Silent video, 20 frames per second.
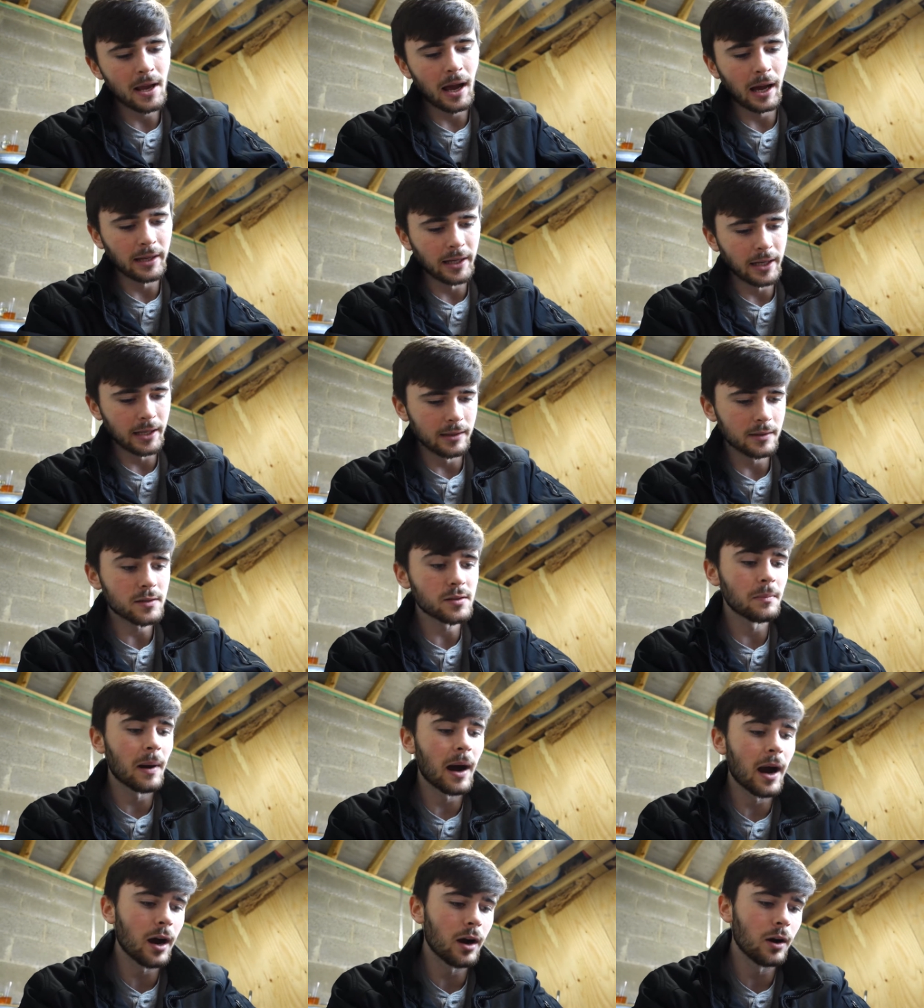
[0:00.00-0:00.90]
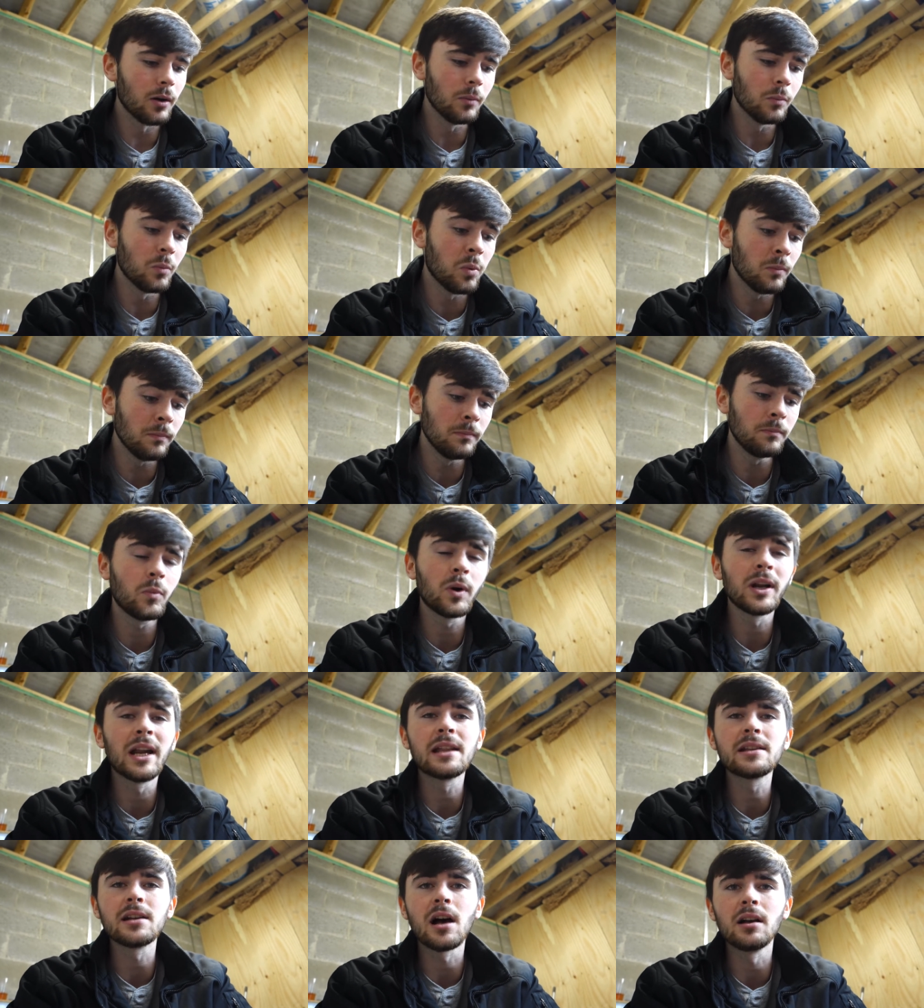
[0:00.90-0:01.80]
And then tomorrow,
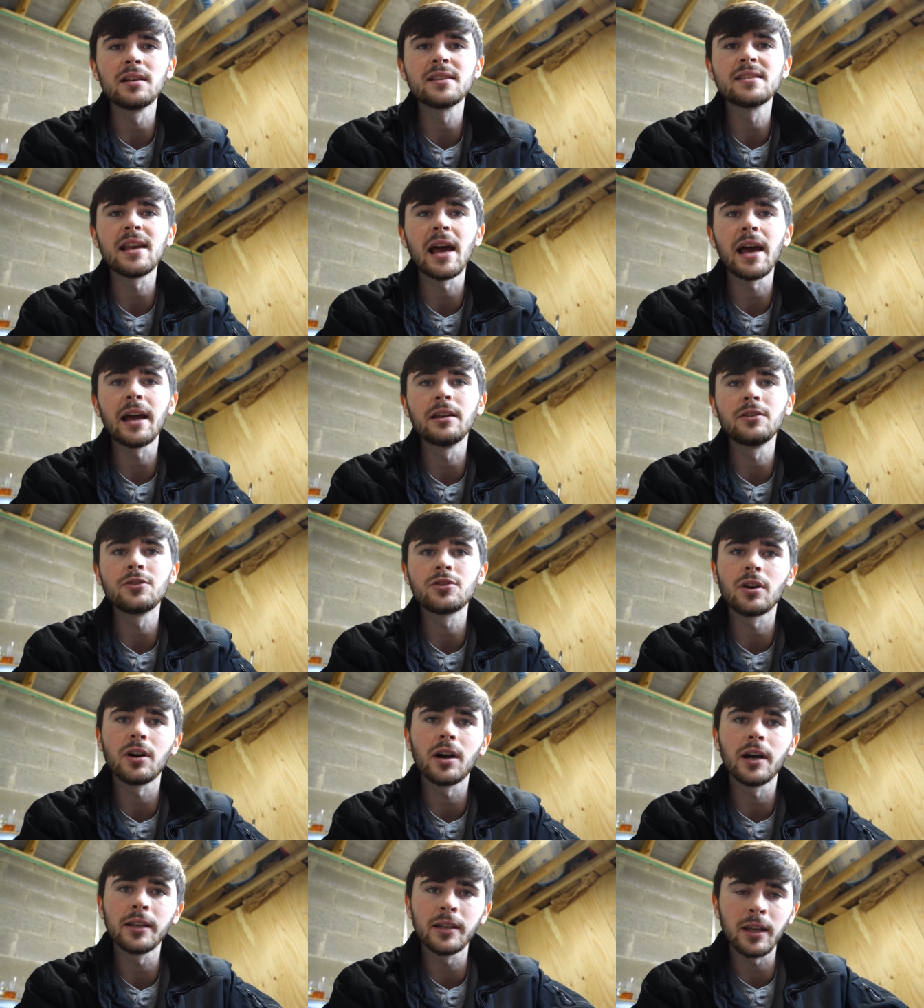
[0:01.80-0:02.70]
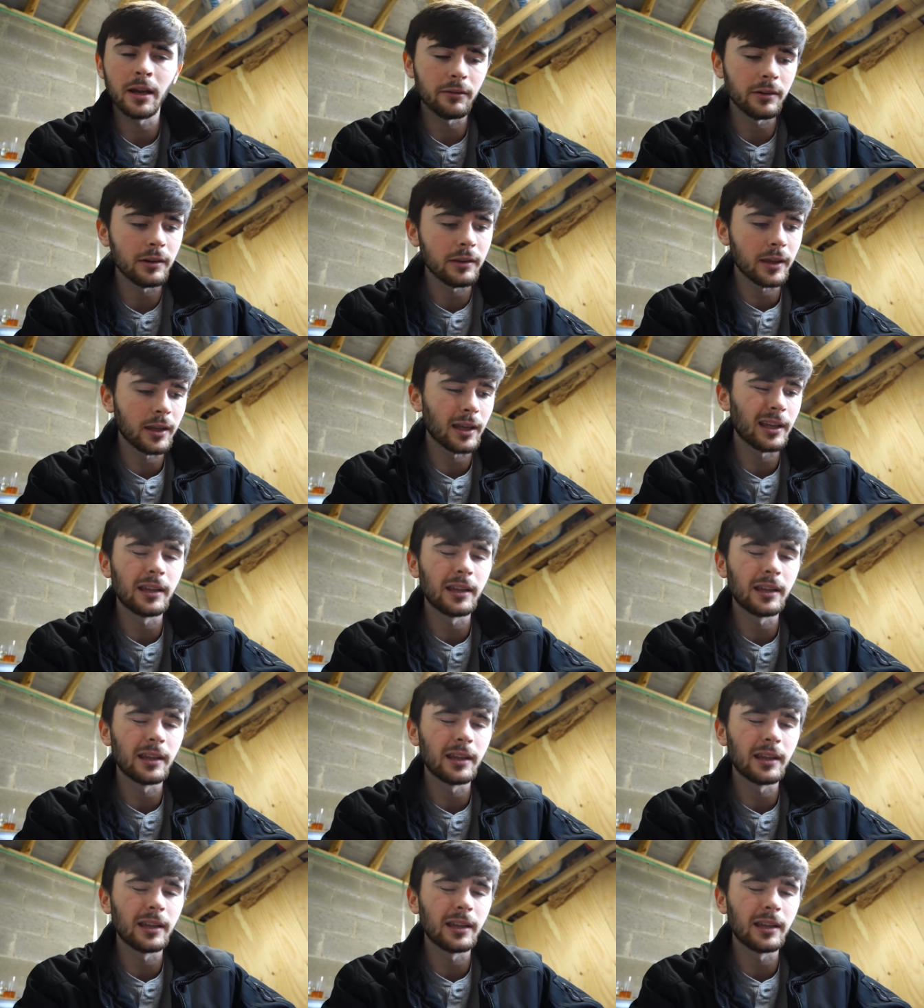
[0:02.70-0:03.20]
when it's all set and dried and everything,